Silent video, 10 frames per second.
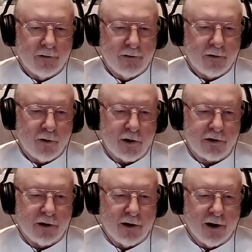cost of
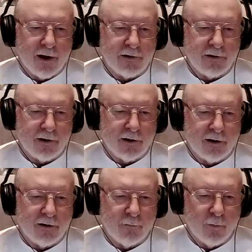land's a little
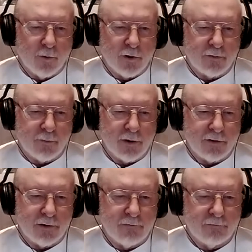more expensive,